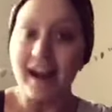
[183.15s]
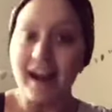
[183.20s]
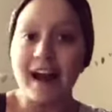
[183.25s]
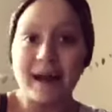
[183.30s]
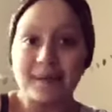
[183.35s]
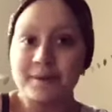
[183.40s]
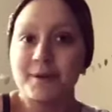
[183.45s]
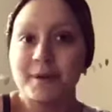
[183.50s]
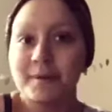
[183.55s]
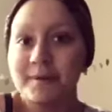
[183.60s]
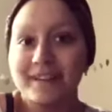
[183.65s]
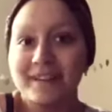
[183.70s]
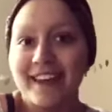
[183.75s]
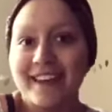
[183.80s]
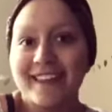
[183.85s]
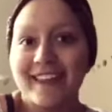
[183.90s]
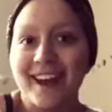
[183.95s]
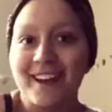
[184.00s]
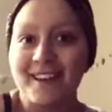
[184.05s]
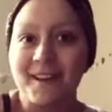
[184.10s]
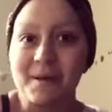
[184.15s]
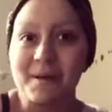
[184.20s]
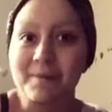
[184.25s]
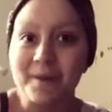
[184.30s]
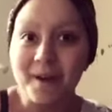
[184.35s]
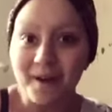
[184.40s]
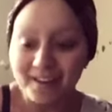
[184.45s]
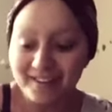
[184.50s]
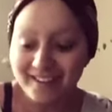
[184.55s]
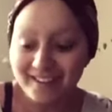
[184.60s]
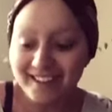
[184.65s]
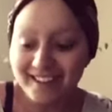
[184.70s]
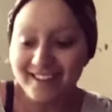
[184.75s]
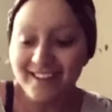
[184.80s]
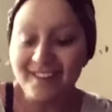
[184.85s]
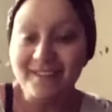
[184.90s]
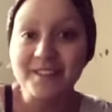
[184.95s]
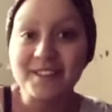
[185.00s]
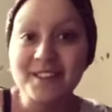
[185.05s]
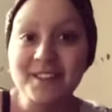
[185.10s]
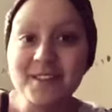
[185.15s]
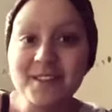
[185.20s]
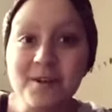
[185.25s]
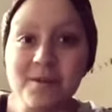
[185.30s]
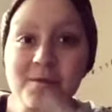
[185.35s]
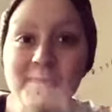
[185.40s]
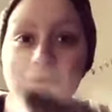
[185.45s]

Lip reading: I know I'm saying that a lot, but all of this stuff is so